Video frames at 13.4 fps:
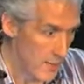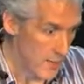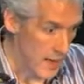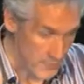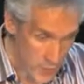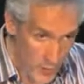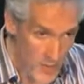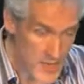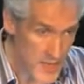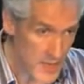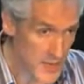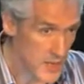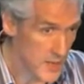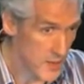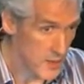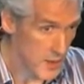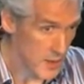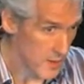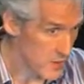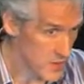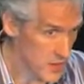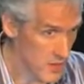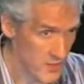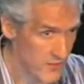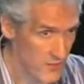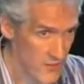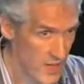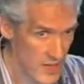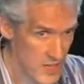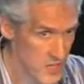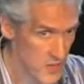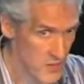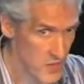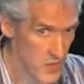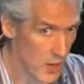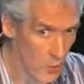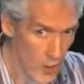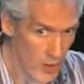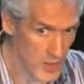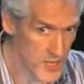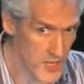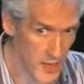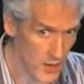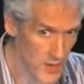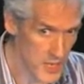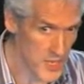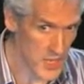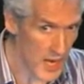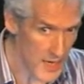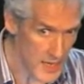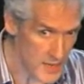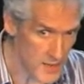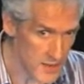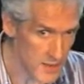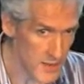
implement it, sort of in a sort of skunkworks thing on the side,